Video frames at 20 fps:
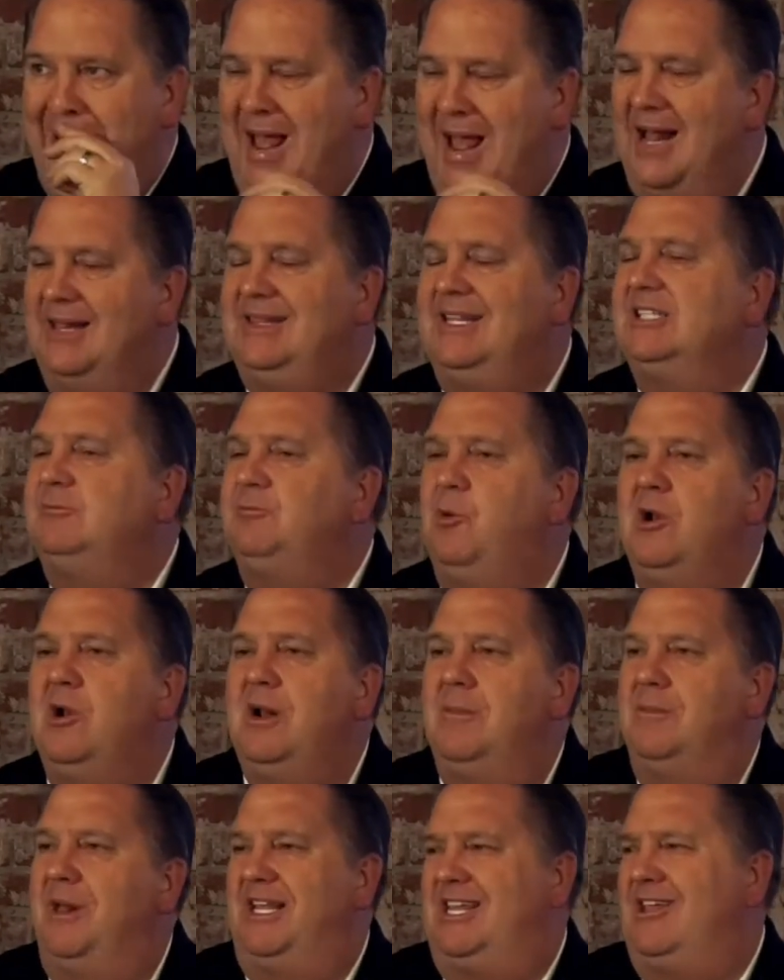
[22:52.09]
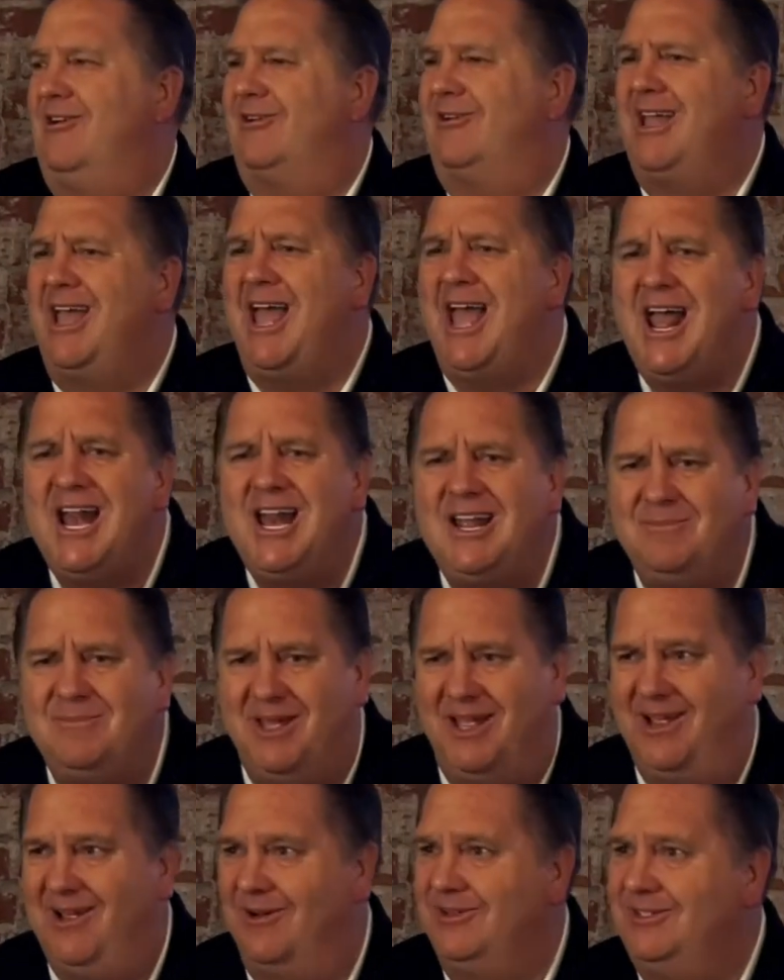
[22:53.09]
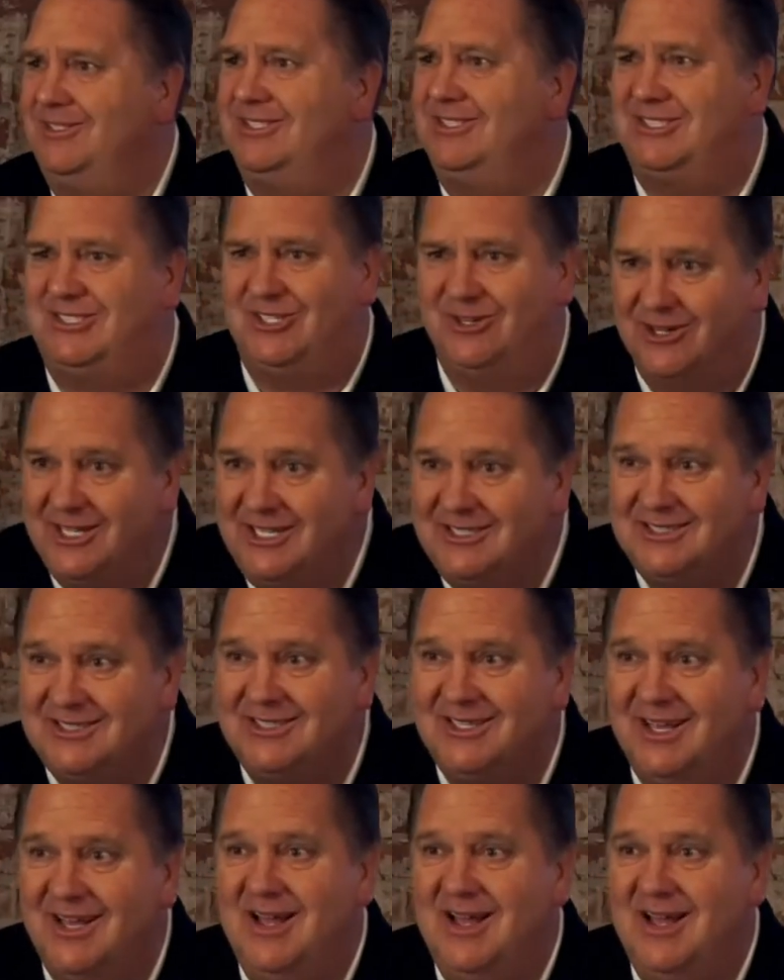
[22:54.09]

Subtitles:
At this point, I'm like, you're kidding me. Are you serious?